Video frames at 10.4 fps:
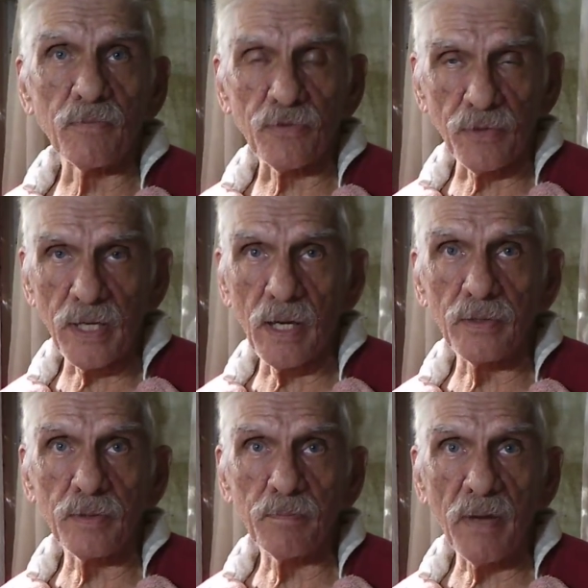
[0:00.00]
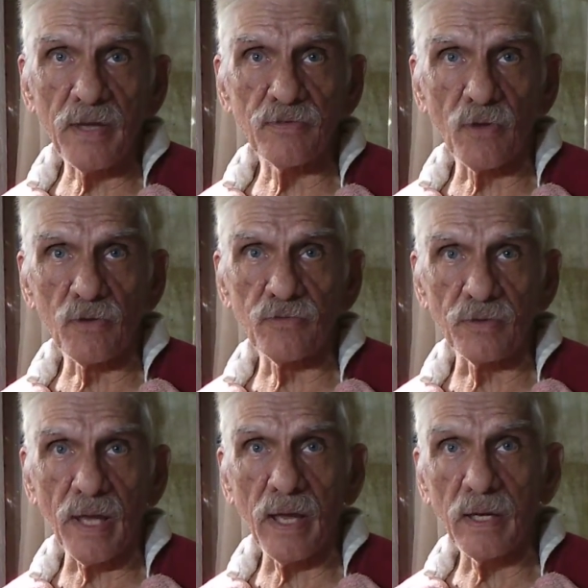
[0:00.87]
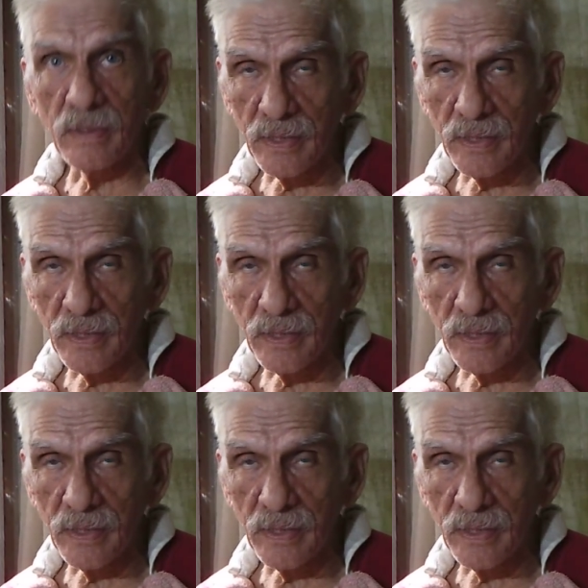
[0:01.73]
300 pesos a day.